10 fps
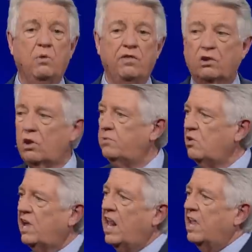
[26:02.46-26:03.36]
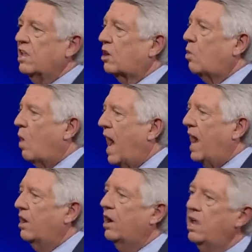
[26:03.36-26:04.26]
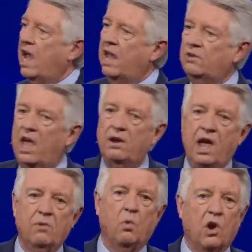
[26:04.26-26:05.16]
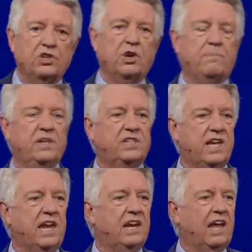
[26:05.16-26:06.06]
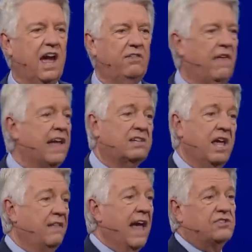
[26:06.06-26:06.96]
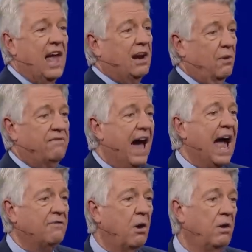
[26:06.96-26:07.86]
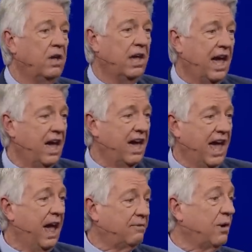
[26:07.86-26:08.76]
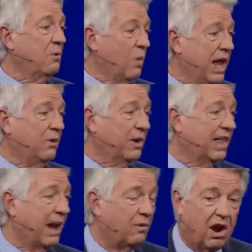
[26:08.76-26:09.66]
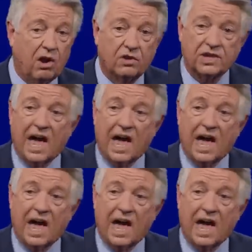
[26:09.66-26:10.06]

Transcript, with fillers: with a group, you get in the choir and, and, and worship and sing together. That's, that's like revival uh, uh every week when they rehearse.